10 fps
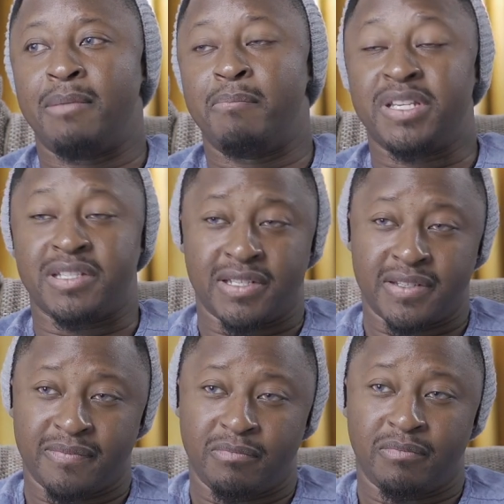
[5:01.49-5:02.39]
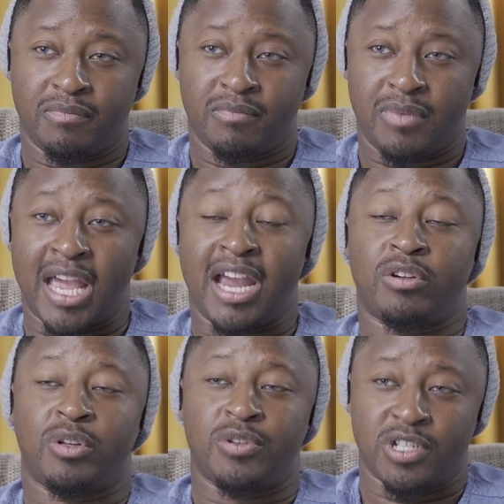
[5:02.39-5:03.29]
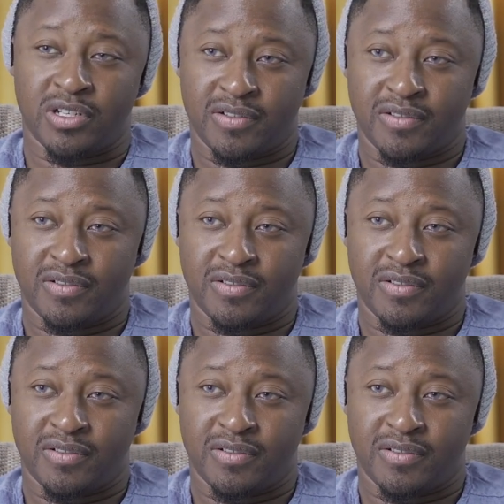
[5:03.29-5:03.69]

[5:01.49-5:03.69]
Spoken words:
a business, hair lotion,